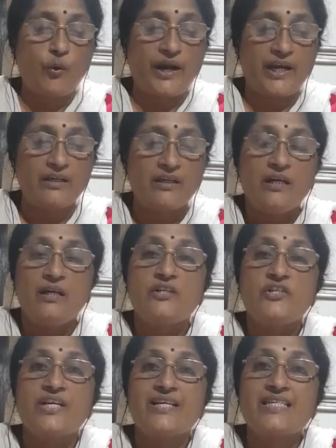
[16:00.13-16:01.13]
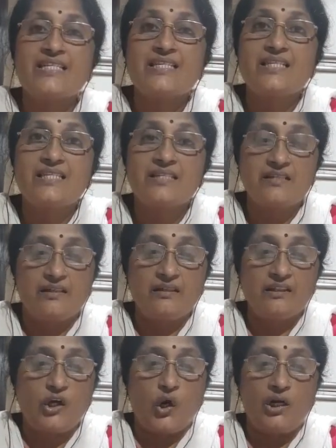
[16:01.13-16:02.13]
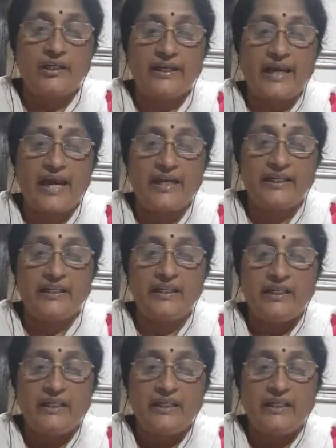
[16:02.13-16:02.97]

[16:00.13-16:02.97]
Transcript: poet. She has a sister called Cary.